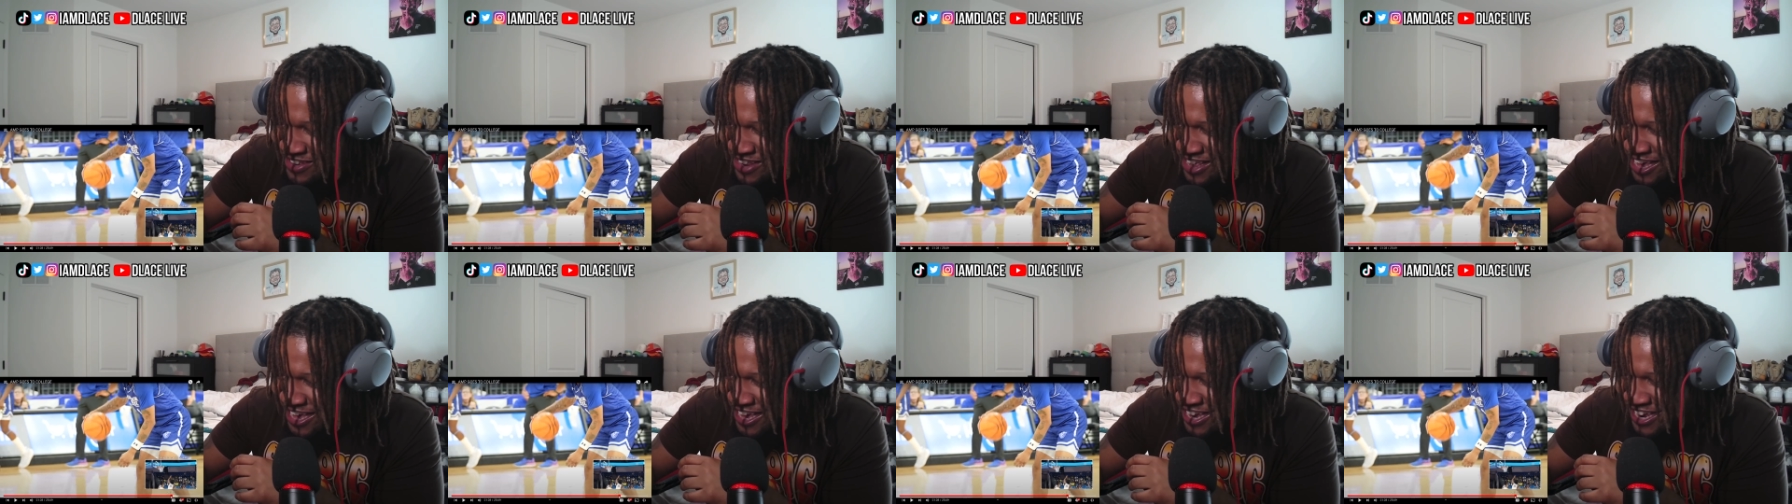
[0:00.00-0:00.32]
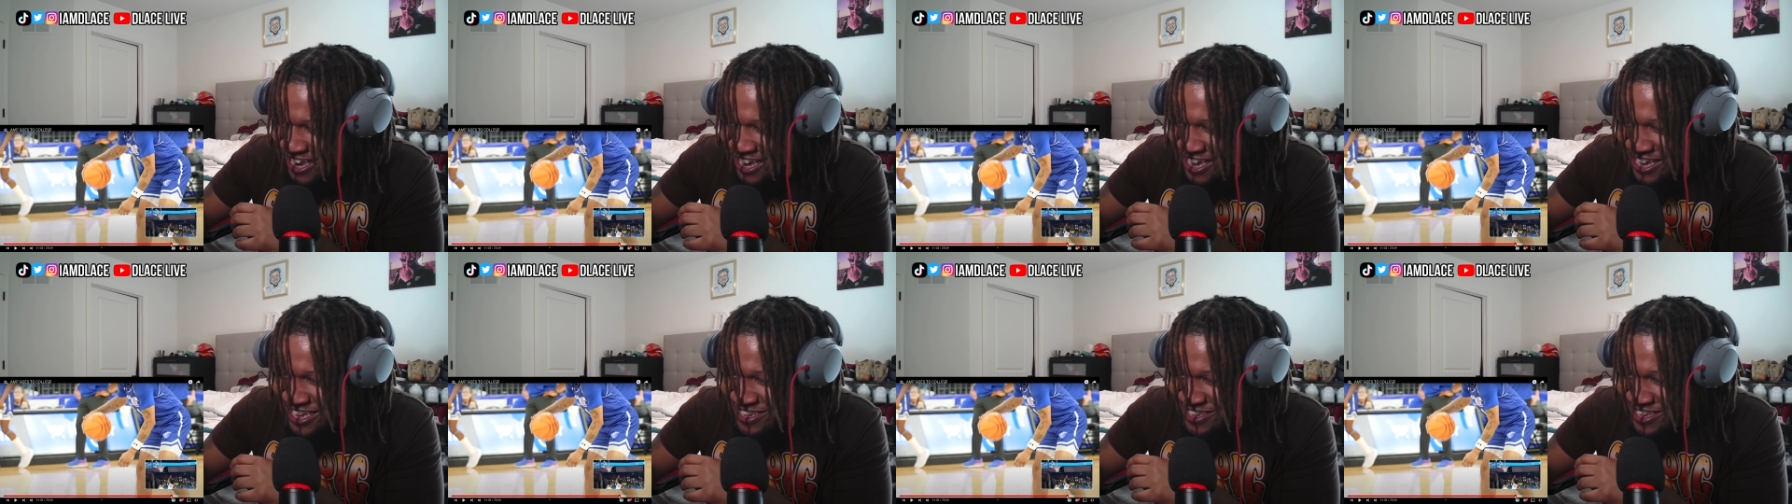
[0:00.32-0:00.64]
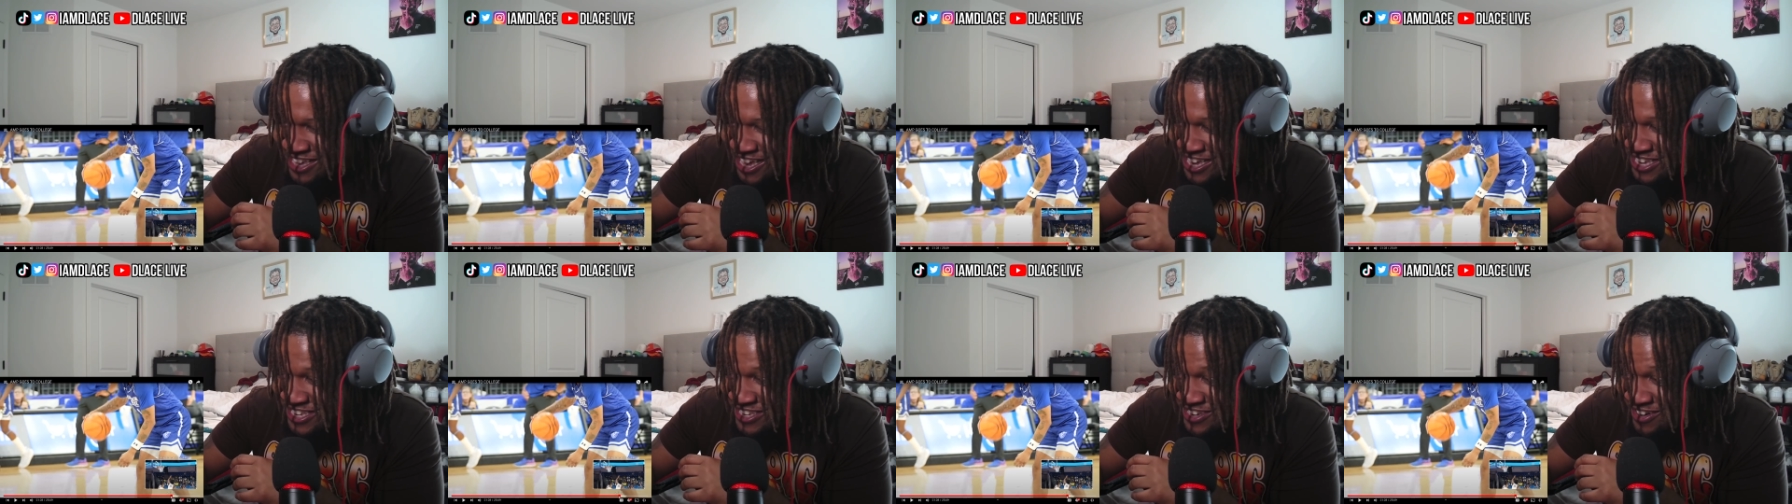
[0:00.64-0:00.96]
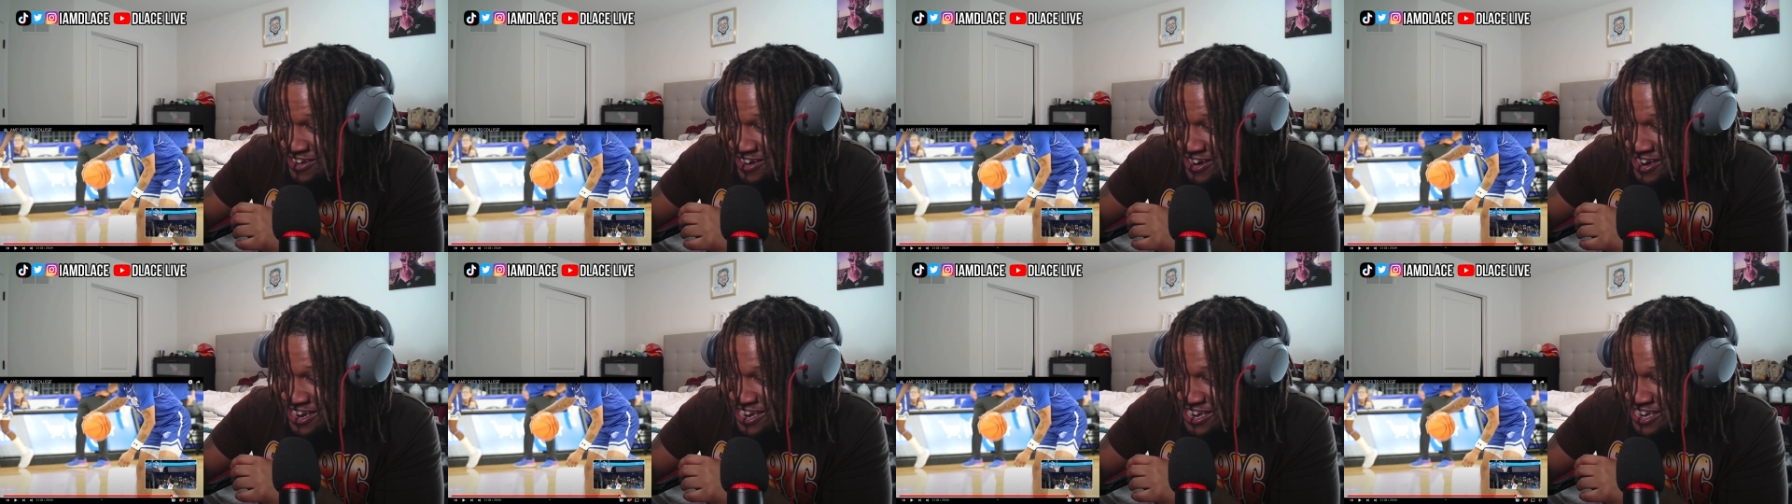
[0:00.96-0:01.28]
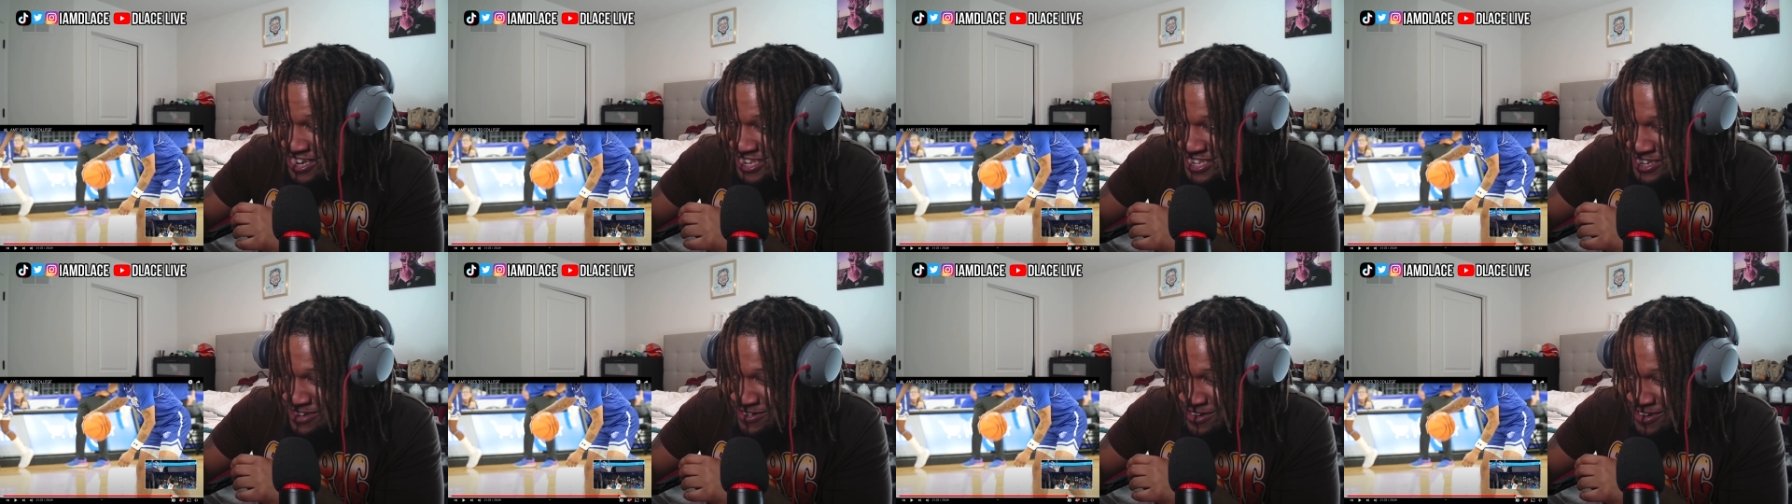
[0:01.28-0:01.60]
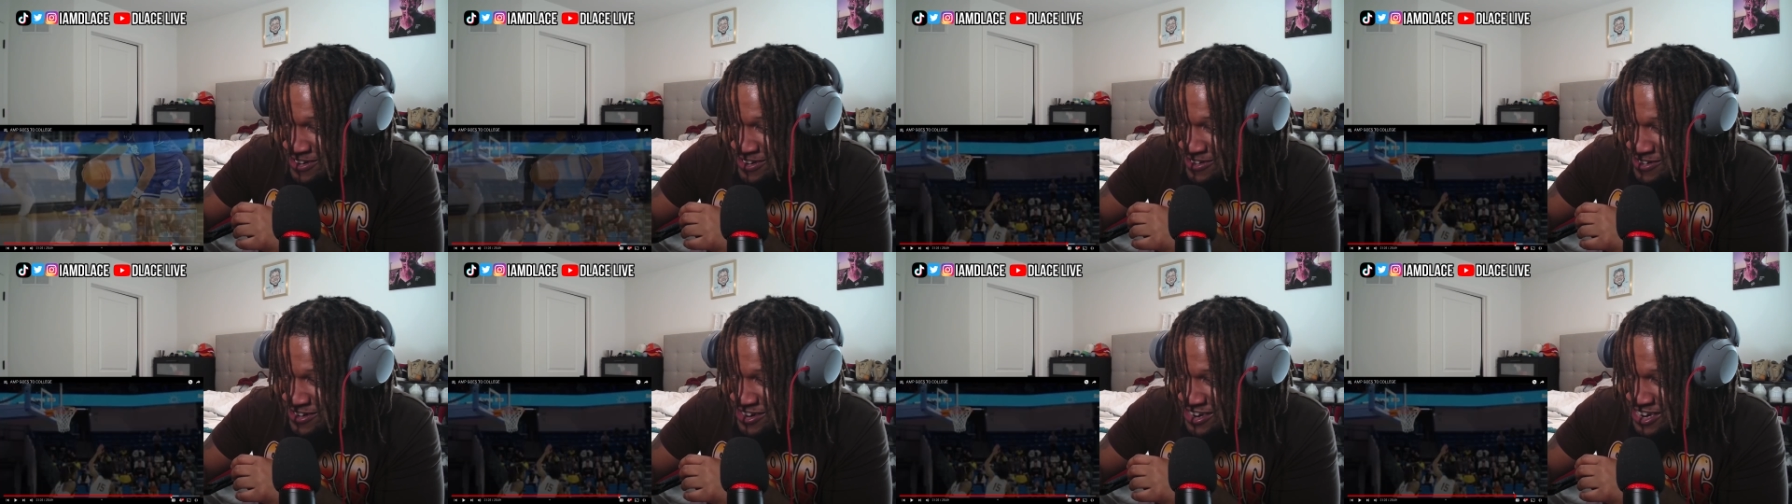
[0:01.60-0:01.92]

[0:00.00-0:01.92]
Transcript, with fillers: Like, yes, that's crazy, bro.